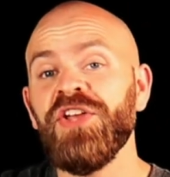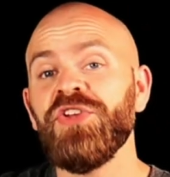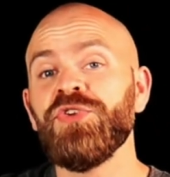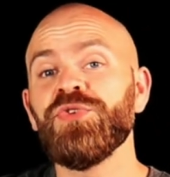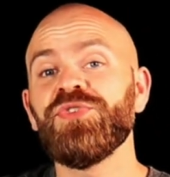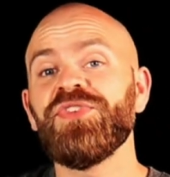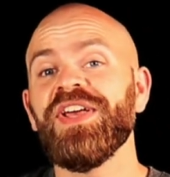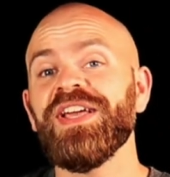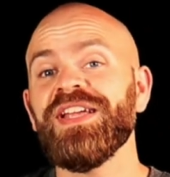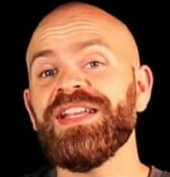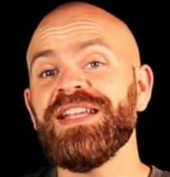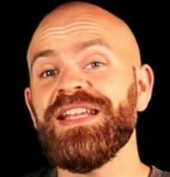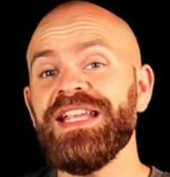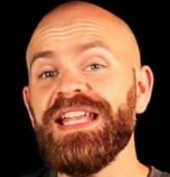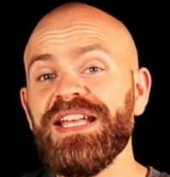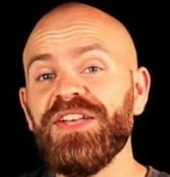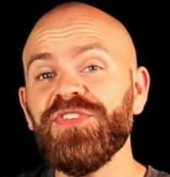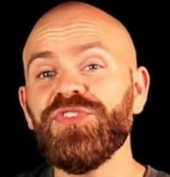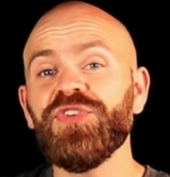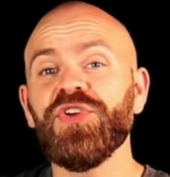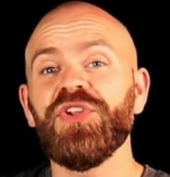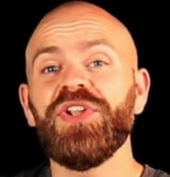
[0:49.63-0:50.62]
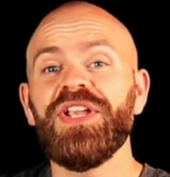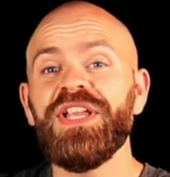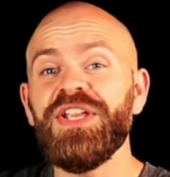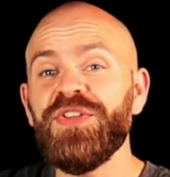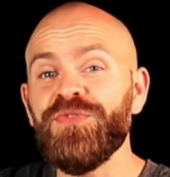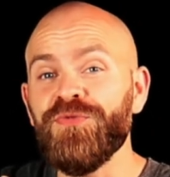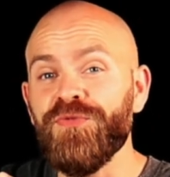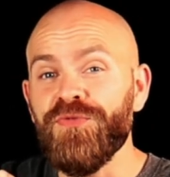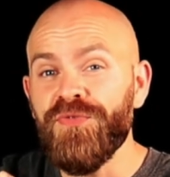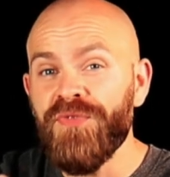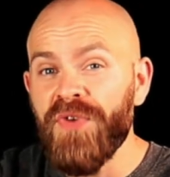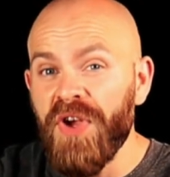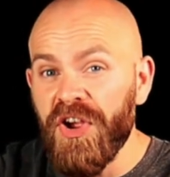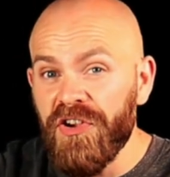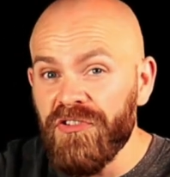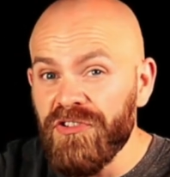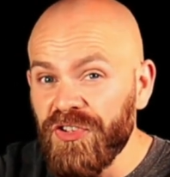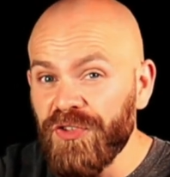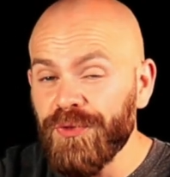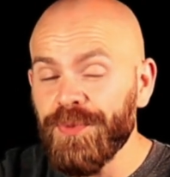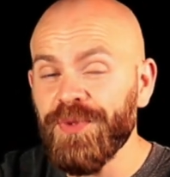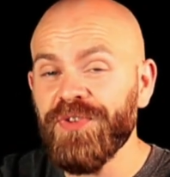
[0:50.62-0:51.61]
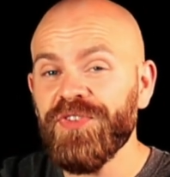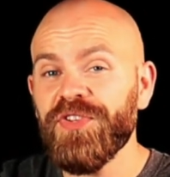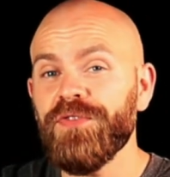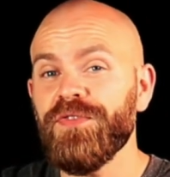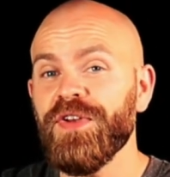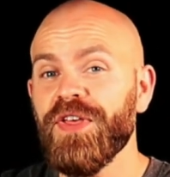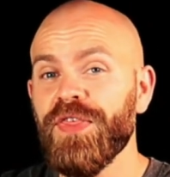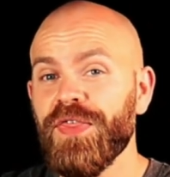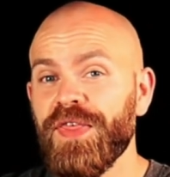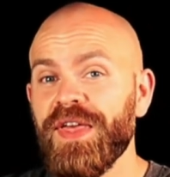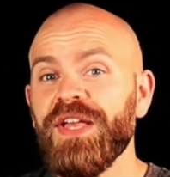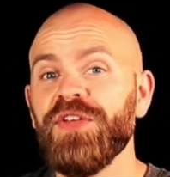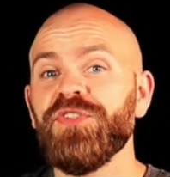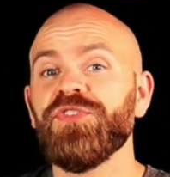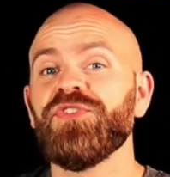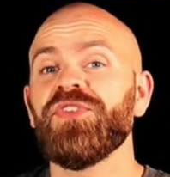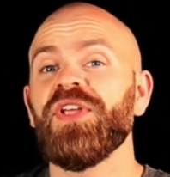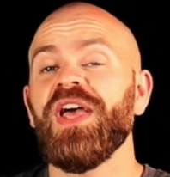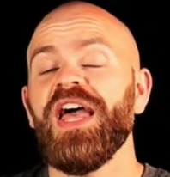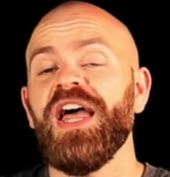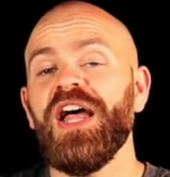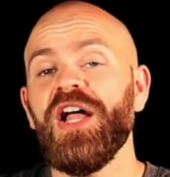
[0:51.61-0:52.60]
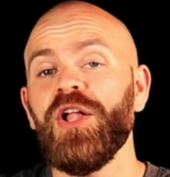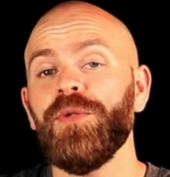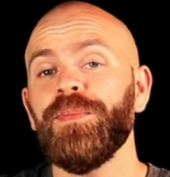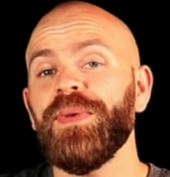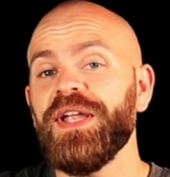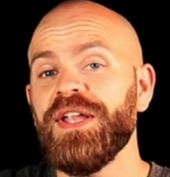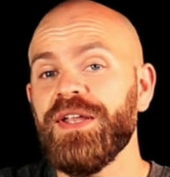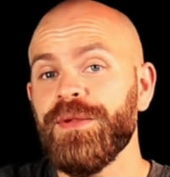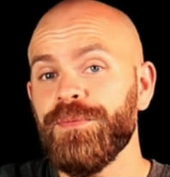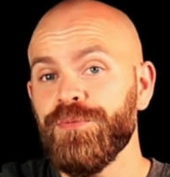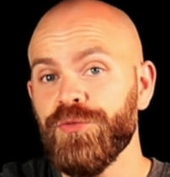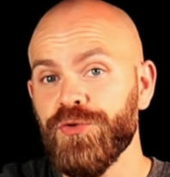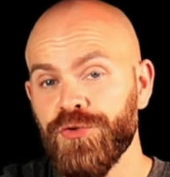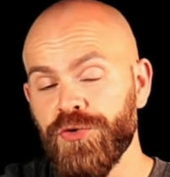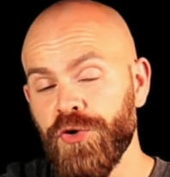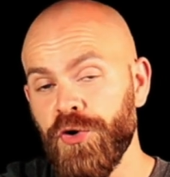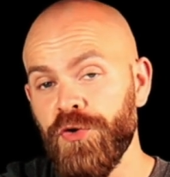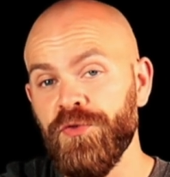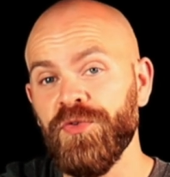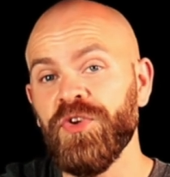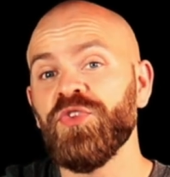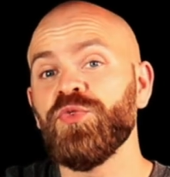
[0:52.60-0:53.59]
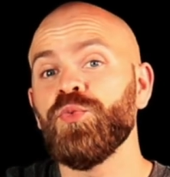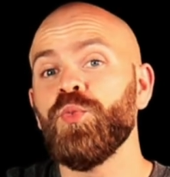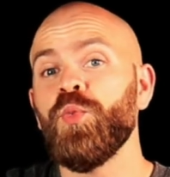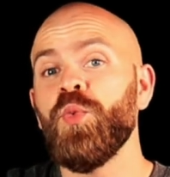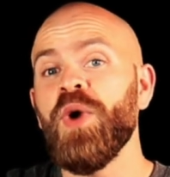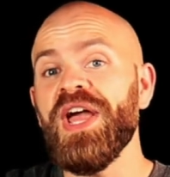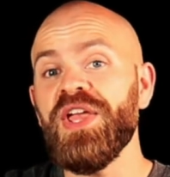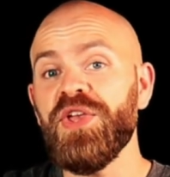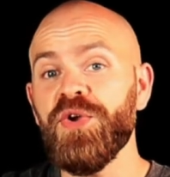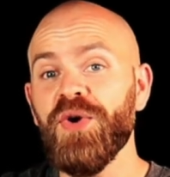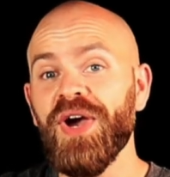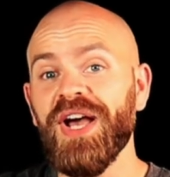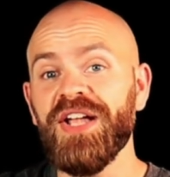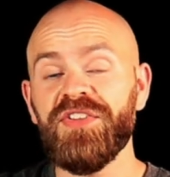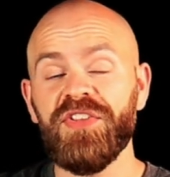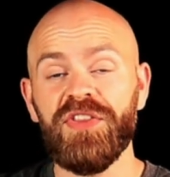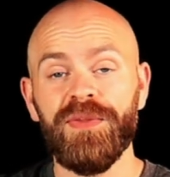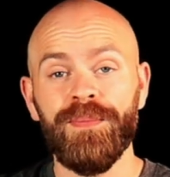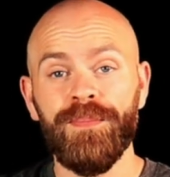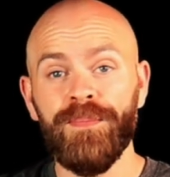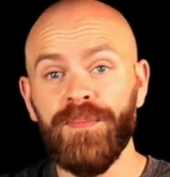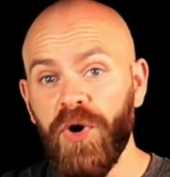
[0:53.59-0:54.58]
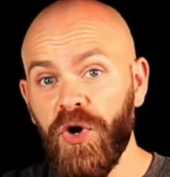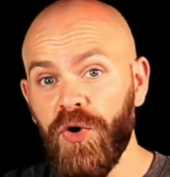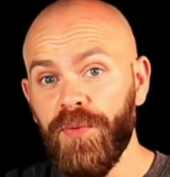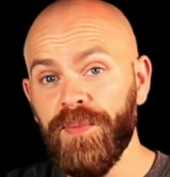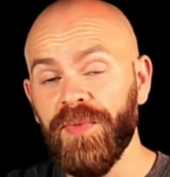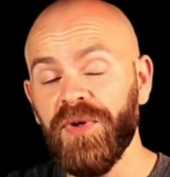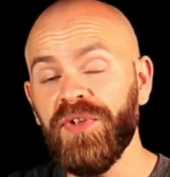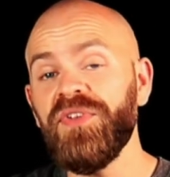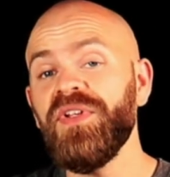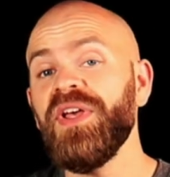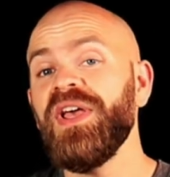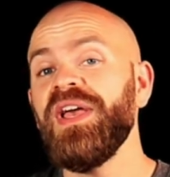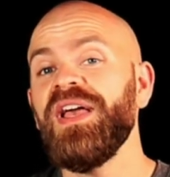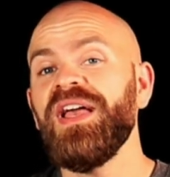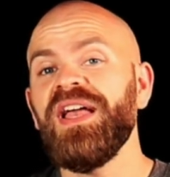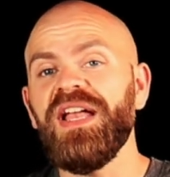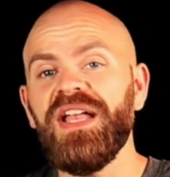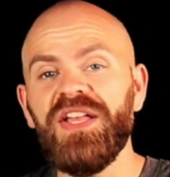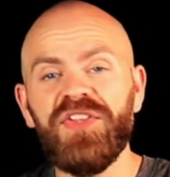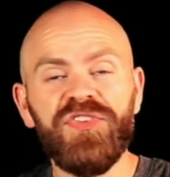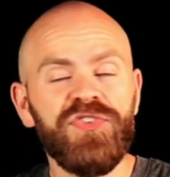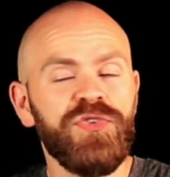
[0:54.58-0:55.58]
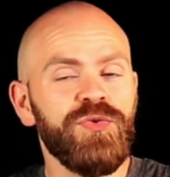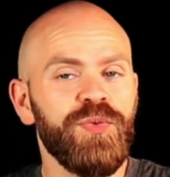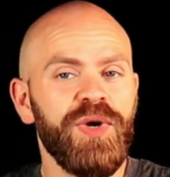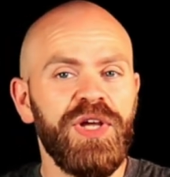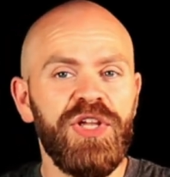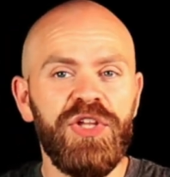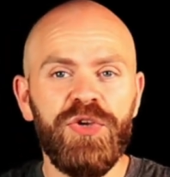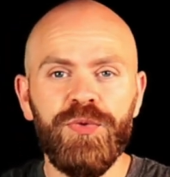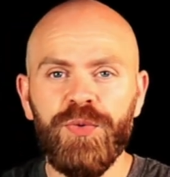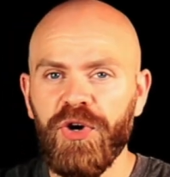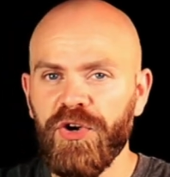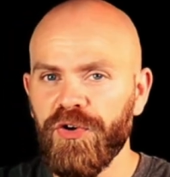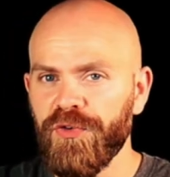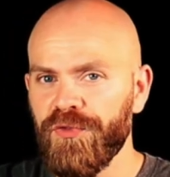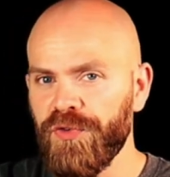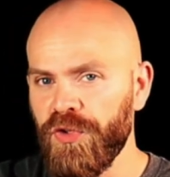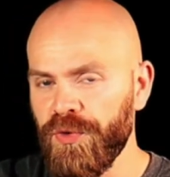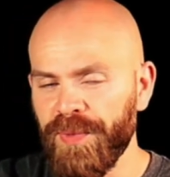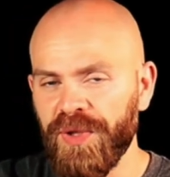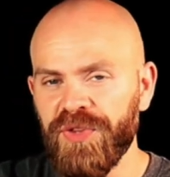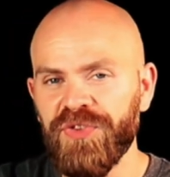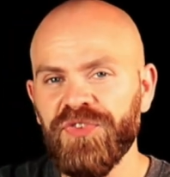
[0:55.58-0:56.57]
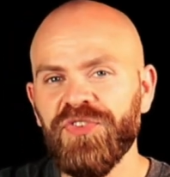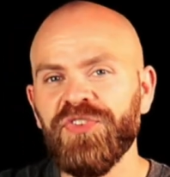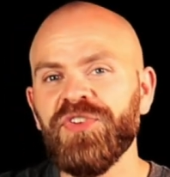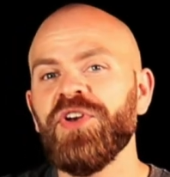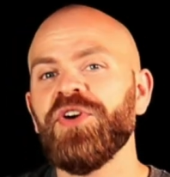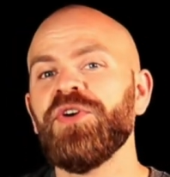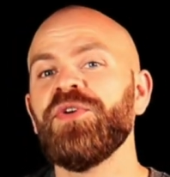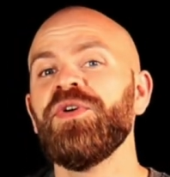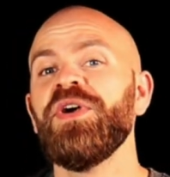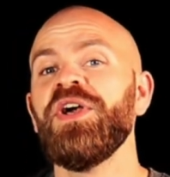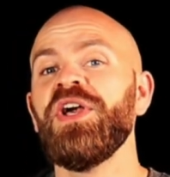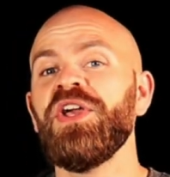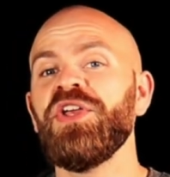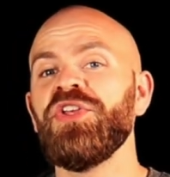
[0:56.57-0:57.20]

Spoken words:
Your technique is going to need very specific things to help it improve, because where you're at the moment isn't where you were a few months ago.